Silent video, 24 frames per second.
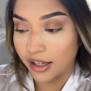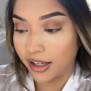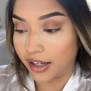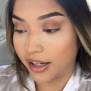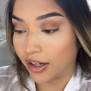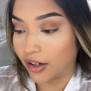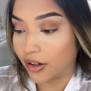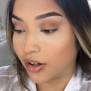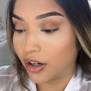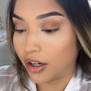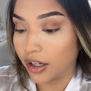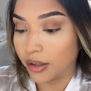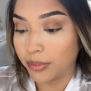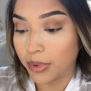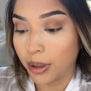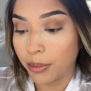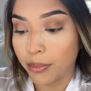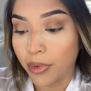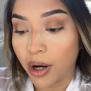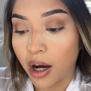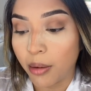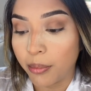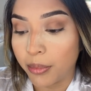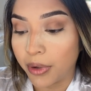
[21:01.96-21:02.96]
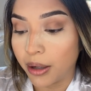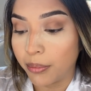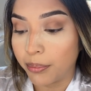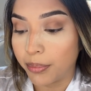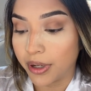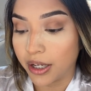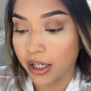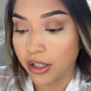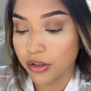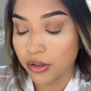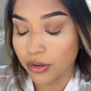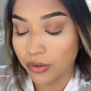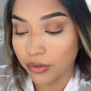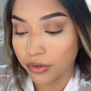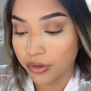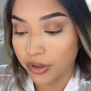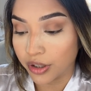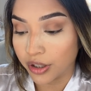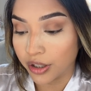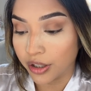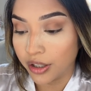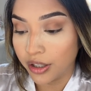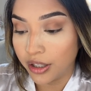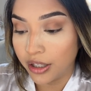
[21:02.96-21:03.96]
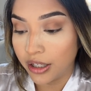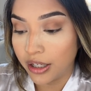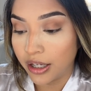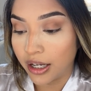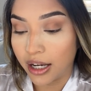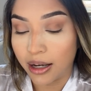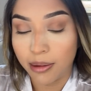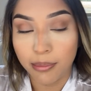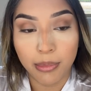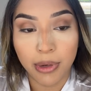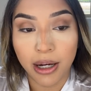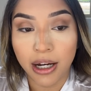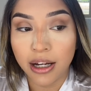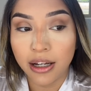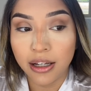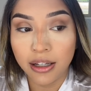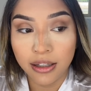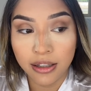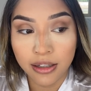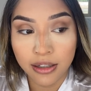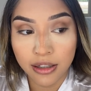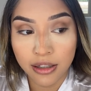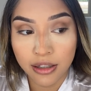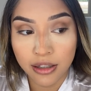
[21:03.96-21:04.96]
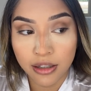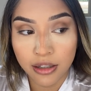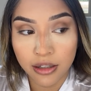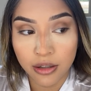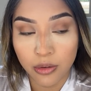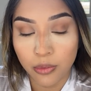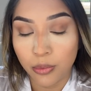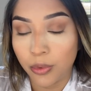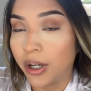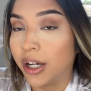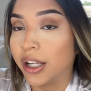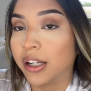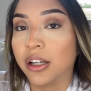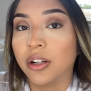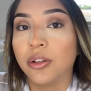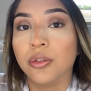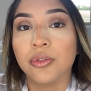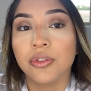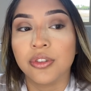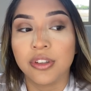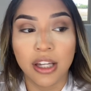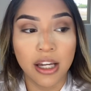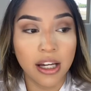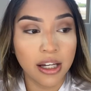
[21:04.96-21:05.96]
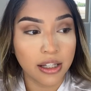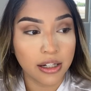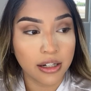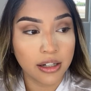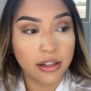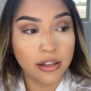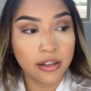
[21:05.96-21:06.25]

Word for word: and I called my mom up and I told her, "Ama, voy a renunciar."